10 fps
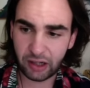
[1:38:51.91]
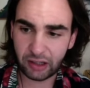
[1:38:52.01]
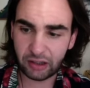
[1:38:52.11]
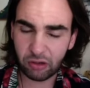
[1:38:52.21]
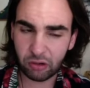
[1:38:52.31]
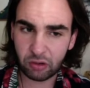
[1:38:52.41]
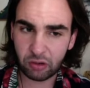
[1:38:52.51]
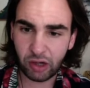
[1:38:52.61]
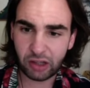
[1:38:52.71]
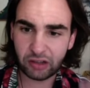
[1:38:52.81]
and it
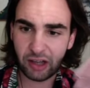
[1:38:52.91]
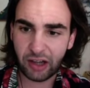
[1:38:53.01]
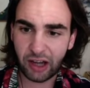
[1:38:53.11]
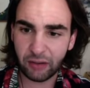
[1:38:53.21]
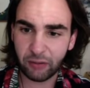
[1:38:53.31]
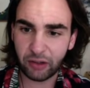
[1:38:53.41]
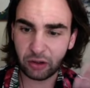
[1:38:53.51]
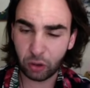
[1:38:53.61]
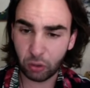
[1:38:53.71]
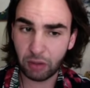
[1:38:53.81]
creates that kind of
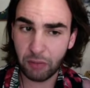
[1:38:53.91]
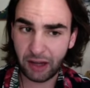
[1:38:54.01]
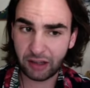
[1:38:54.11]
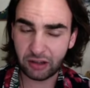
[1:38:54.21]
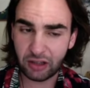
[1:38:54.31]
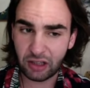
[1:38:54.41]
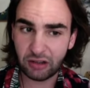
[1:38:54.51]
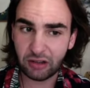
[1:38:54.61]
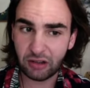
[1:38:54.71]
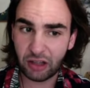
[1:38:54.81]
like gooey mac and
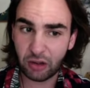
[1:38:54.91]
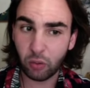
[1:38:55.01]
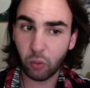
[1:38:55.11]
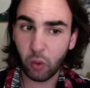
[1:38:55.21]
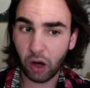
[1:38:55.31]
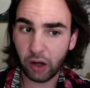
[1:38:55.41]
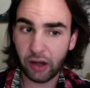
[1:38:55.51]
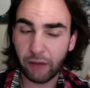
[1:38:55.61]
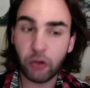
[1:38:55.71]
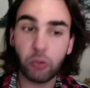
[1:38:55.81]
cheese that you want. If you